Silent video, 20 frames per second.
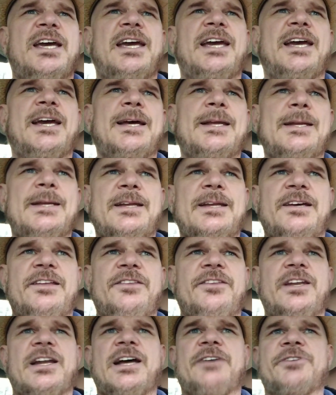And
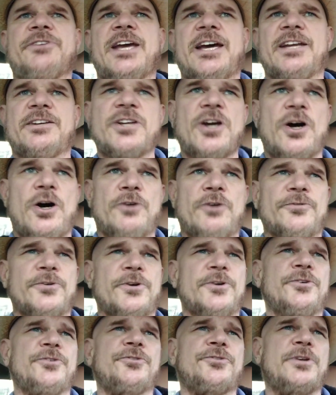uh, then I've got
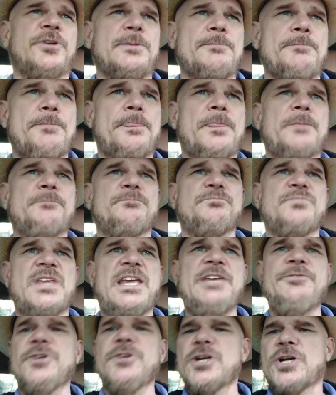golfers and
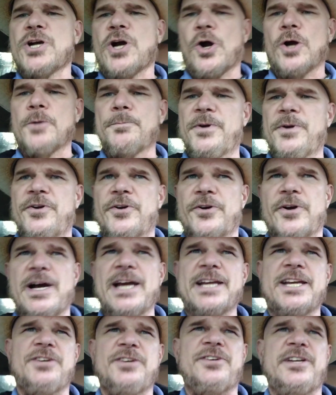even a carpenter.
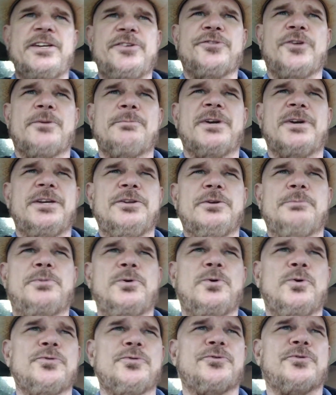I can teach somebody the
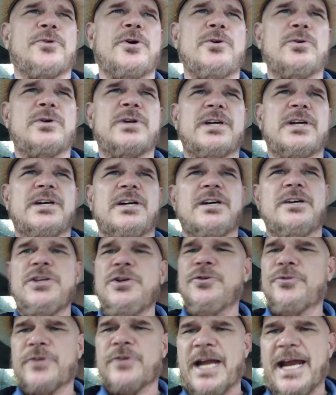pool stroke uh,
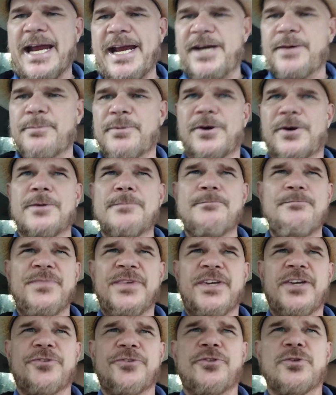using a hammer,
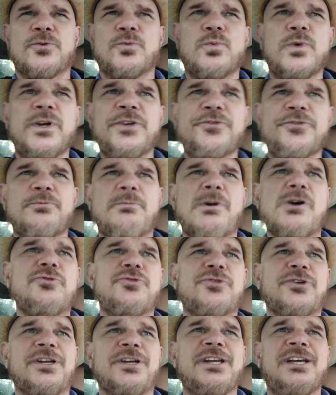because the wrist
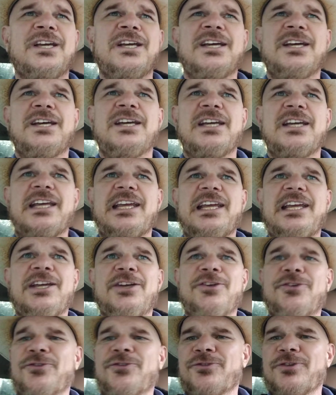motion
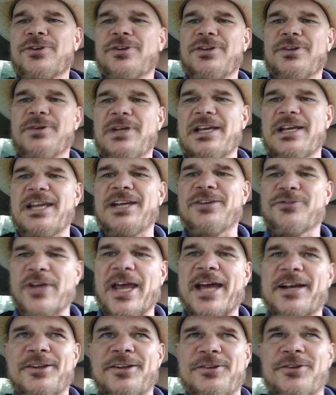is
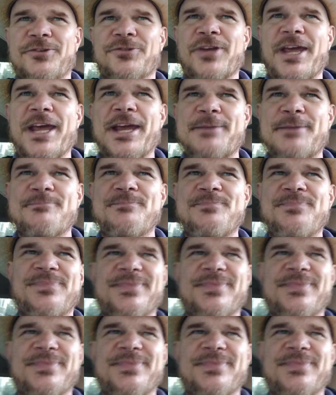exactly the same.